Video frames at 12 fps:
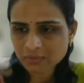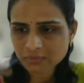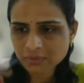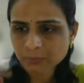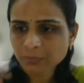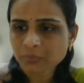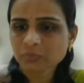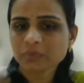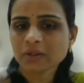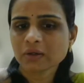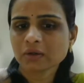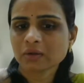improve
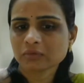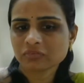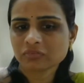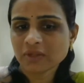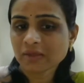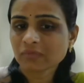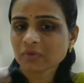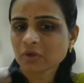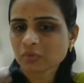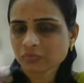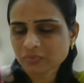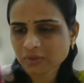the flavor
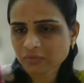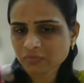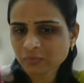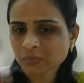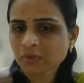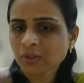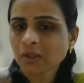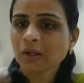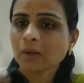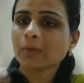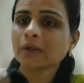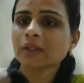of the food,
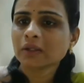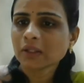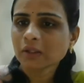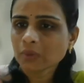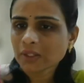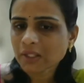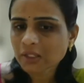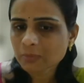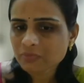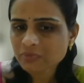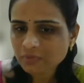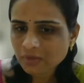but it equally
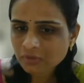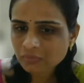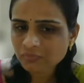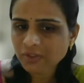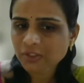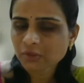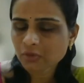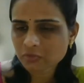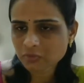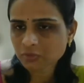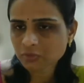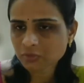helps in the weight loss
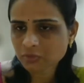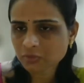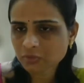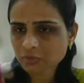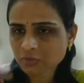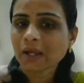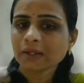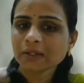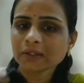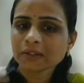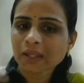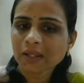also,
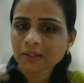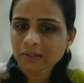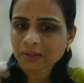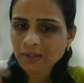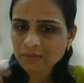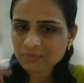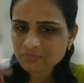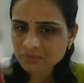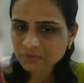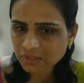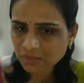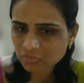and it can
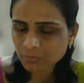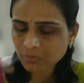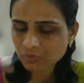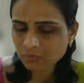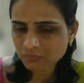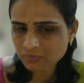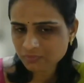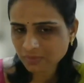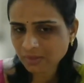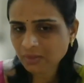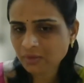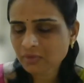enhance the taste bud of the
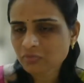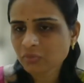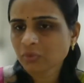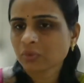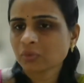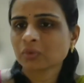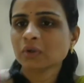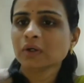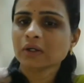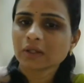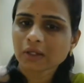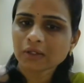child. So
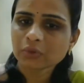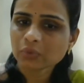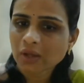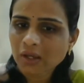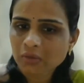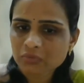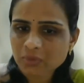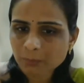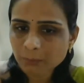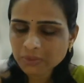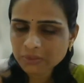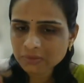try to have
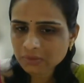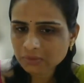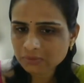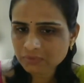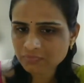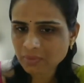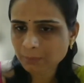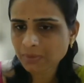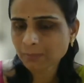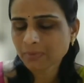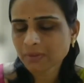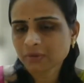some mint
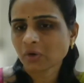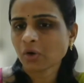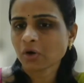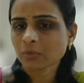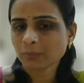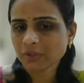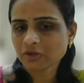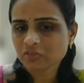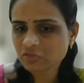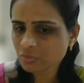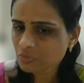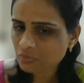supplement or mint
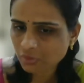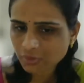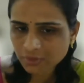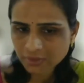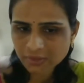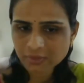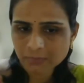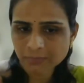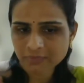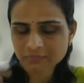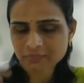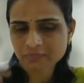juice on a daily
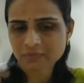basis.